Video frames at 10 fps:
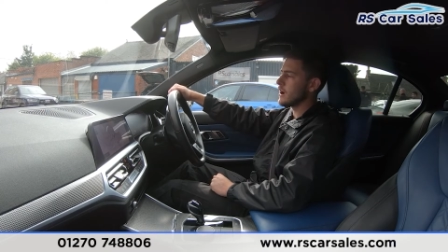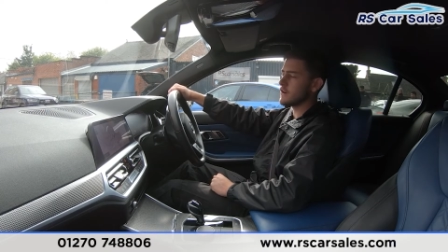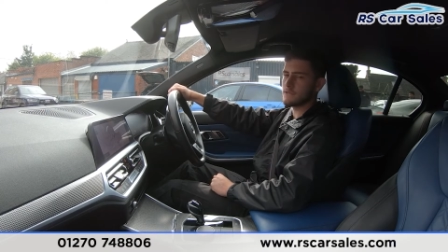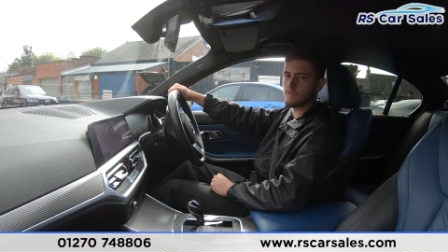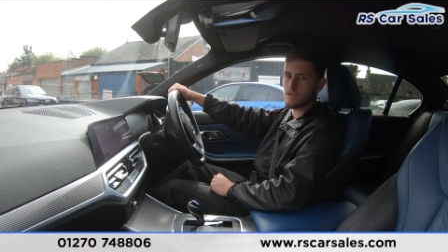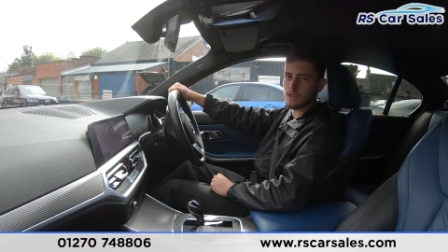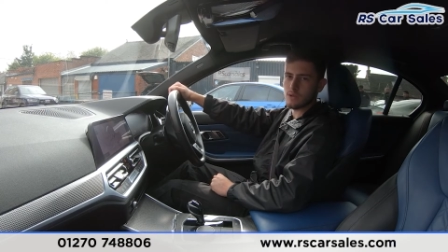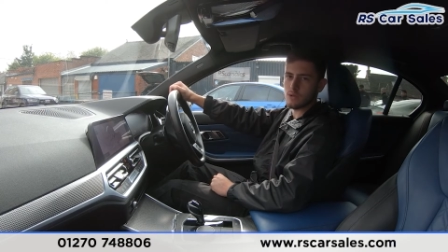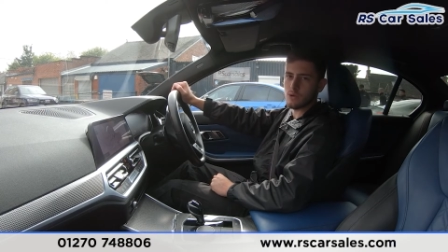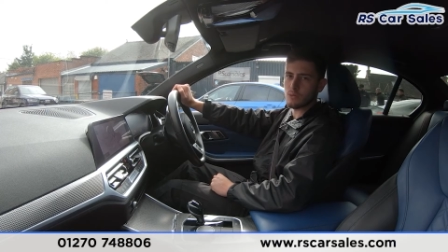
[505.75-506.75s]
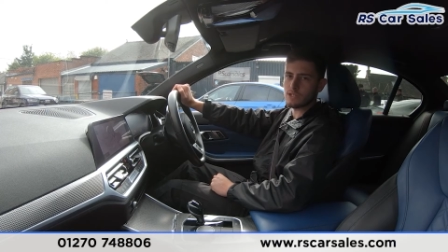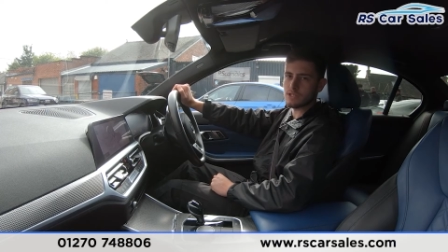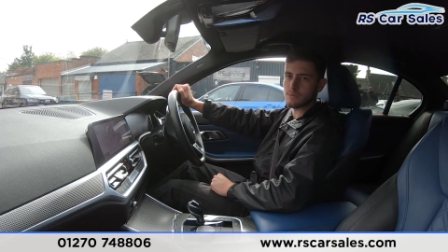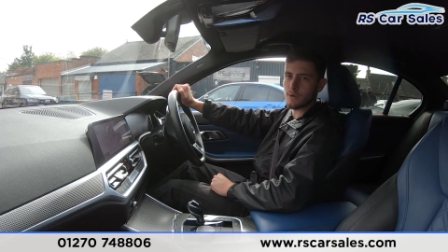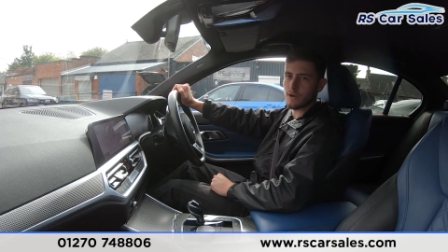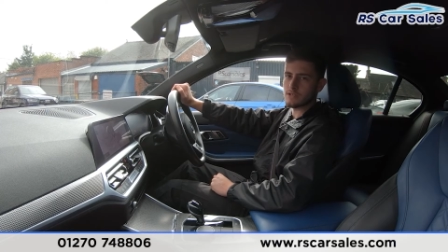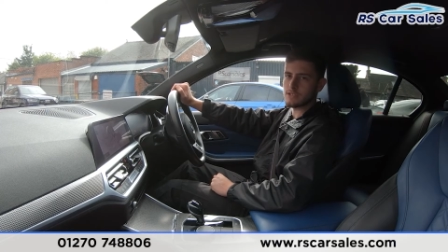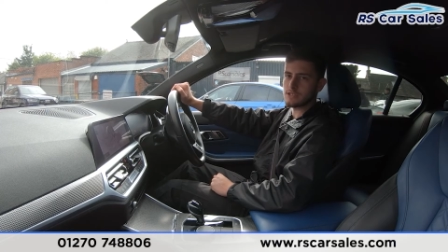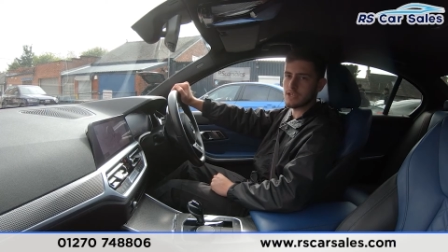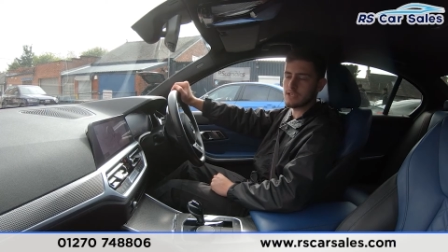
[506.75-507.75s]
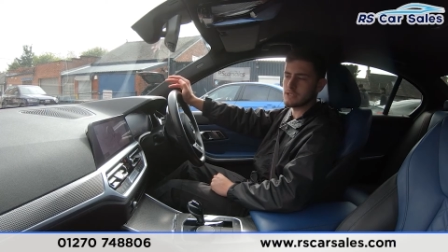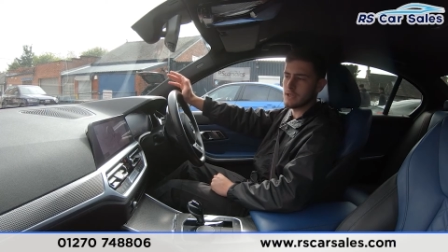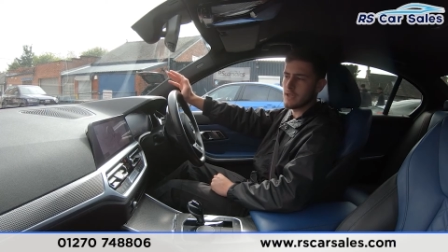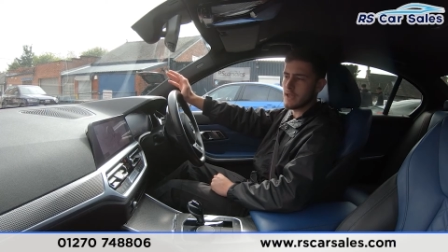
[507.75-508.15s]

of the vehicle you're wishing to part exchange.